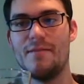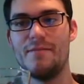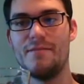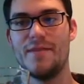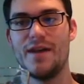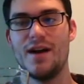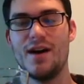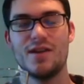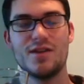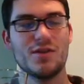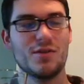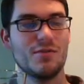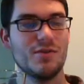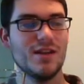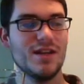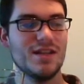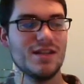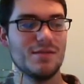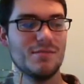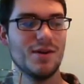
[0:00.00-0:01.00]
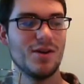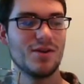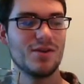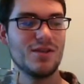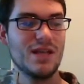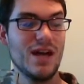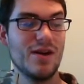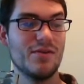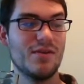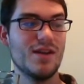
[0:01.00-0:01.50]
They also release a milk
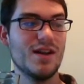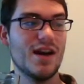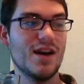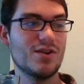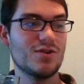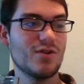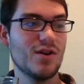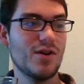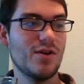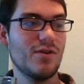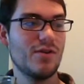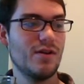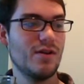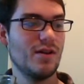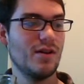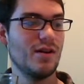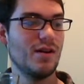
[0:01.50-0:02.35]
stout nitro.